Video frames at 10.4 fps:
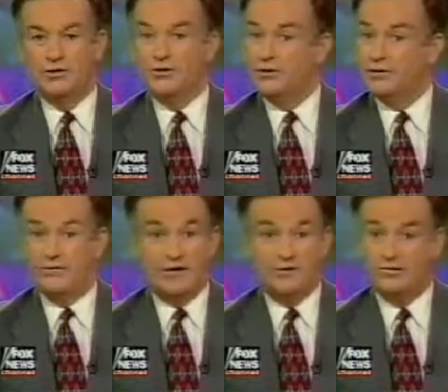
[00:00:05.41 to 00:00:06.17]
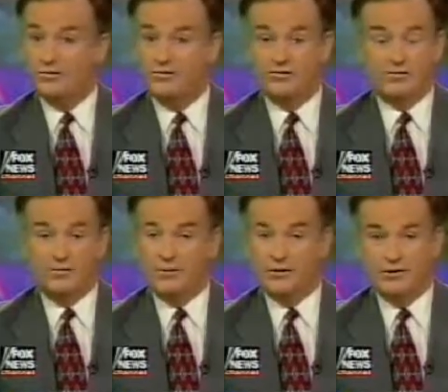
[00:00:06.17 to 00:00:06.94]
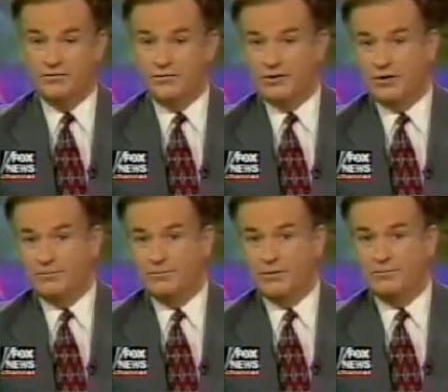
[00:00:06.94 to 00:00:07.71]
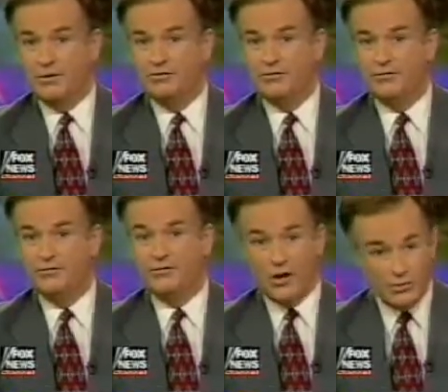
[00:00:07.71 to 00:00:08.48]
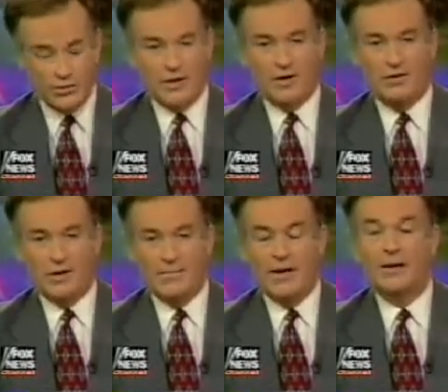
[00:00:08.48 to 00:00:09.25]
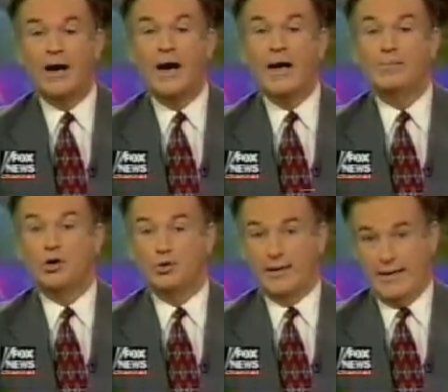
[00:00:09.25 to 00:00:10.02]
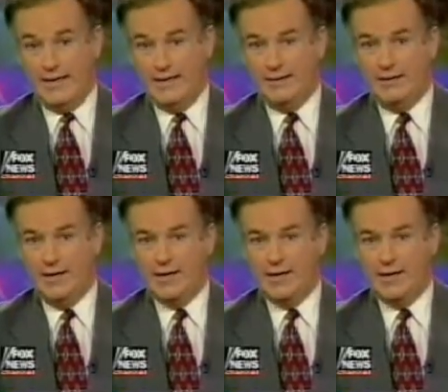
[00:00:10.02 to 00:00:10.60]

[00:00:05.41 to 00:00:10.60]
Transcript: all know, that is extremely difficult. But most of us don't know about Ibogaine.